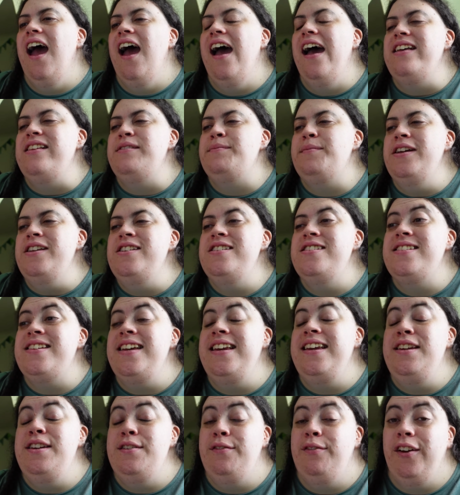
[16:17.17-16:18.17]
as much as I
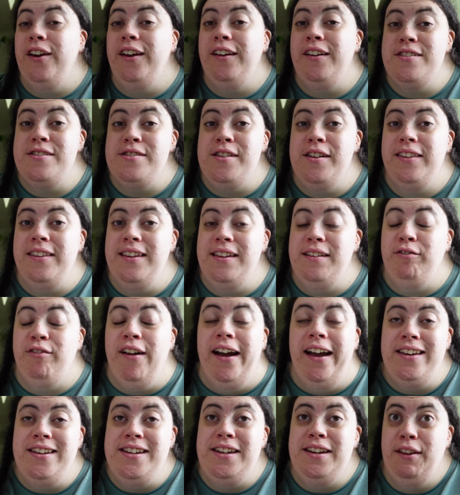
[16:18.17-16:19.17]
need to focus on
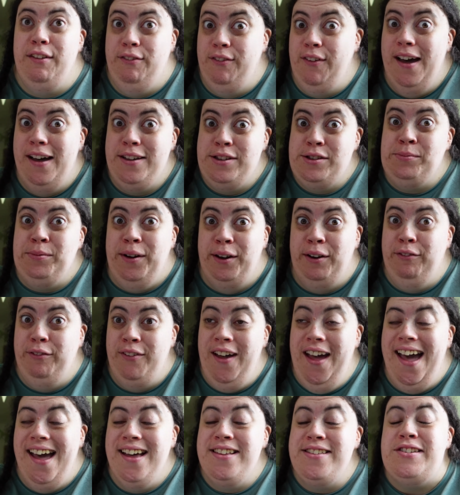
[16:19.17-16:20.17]
writing the first one
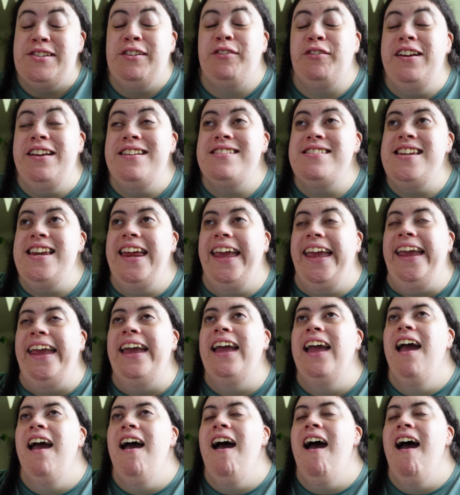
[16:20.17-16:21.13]
first, obviously,